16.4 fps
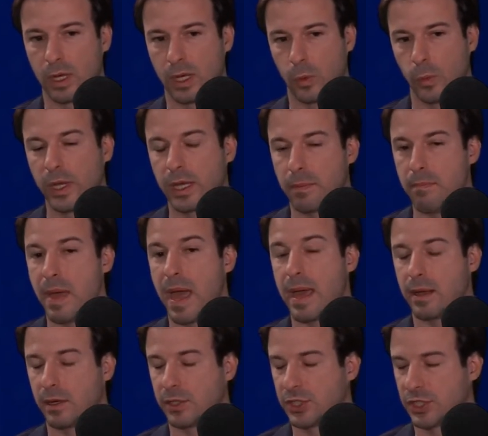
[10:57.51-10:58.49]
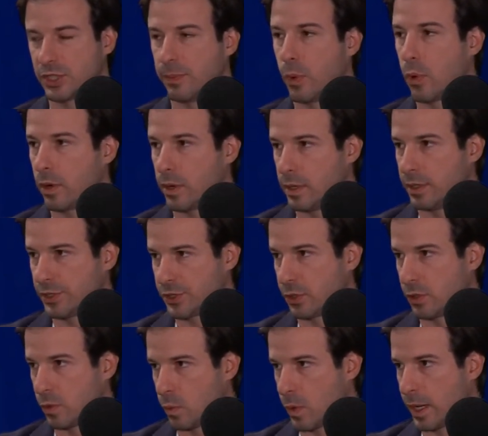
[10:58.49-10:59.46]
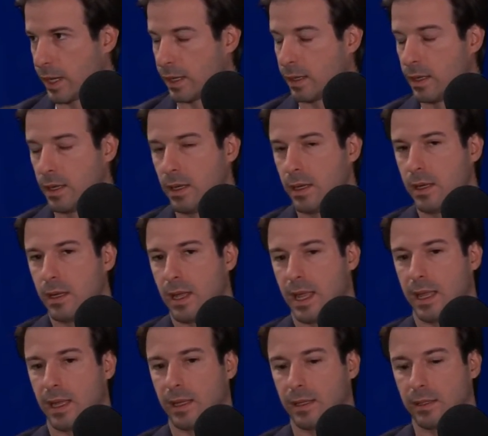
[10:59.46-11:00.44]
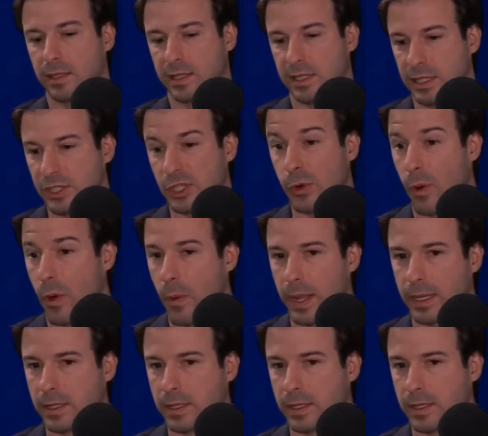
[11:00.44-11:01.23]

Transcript: we could manage support in a certain way. And since growing to